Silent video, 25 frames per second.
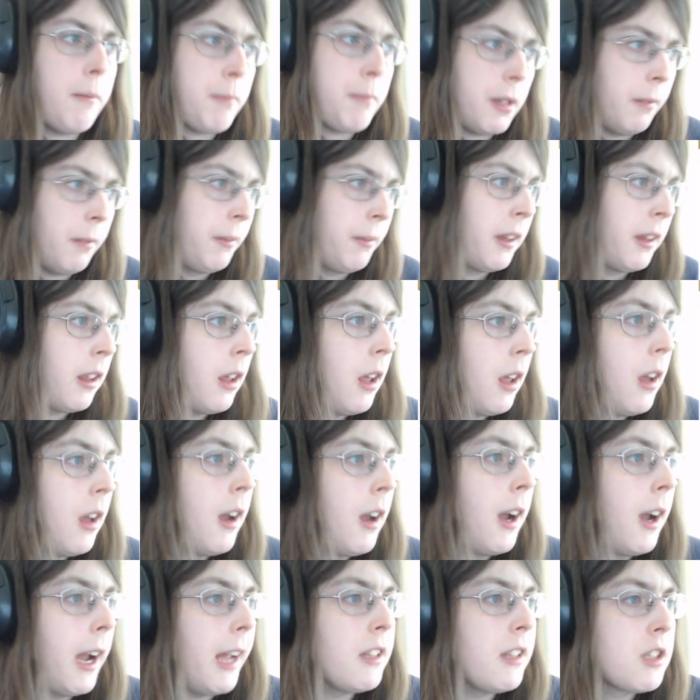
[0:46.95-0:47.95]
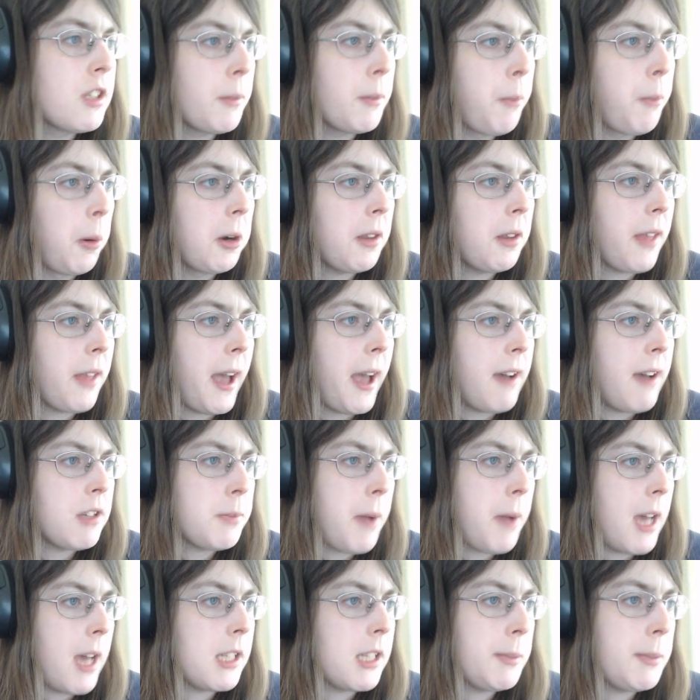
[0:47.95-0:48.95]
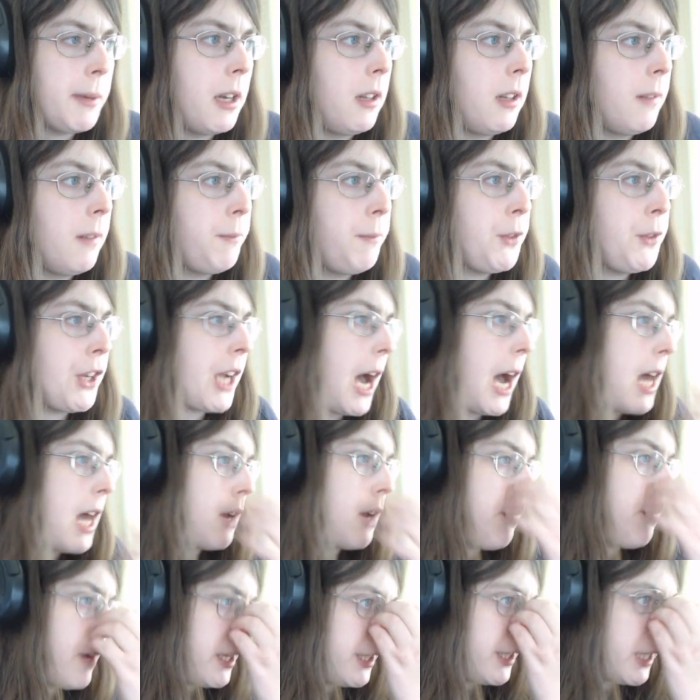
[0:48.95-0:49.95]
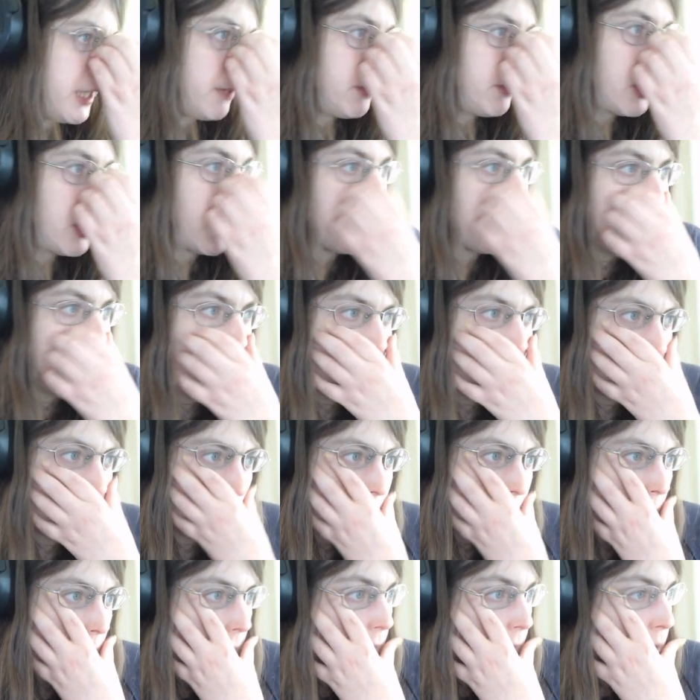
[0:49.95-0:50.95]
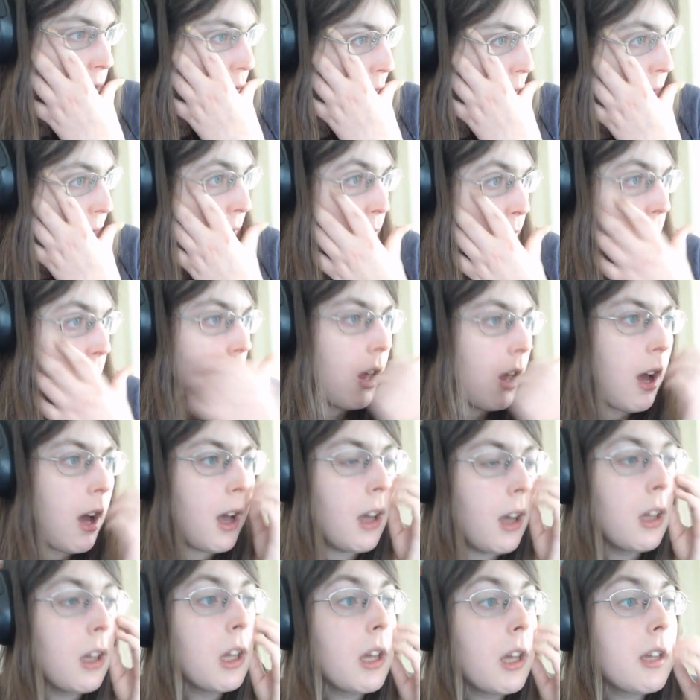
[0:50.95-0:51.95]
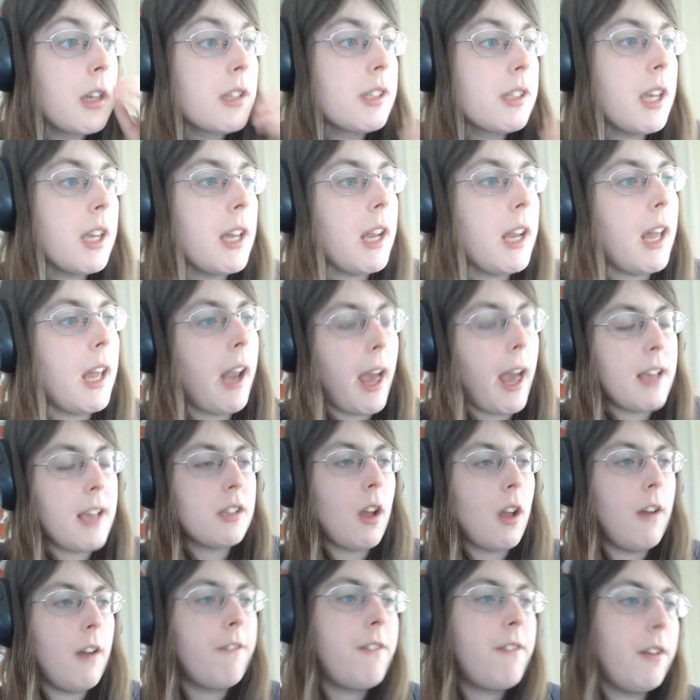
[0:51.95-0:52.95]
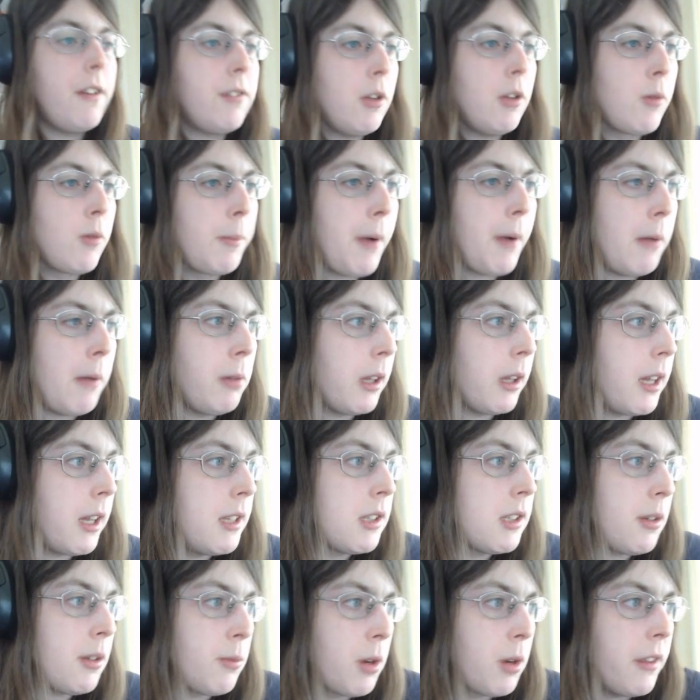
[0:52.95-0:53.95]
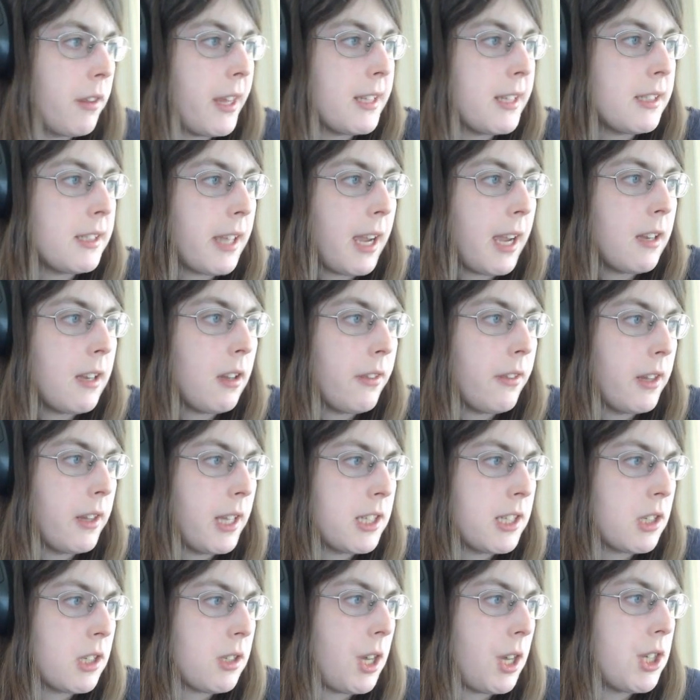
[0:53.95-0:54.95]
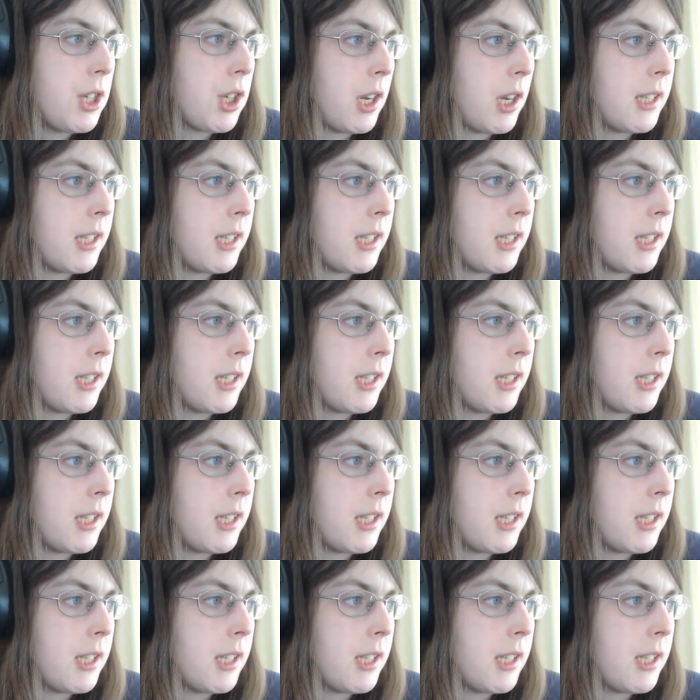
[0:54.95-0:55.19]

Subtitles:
But in support of the House-passed bill to codify same-sex marriage into federal law, CNN asked all 50 Republicans where they stand on the legislation.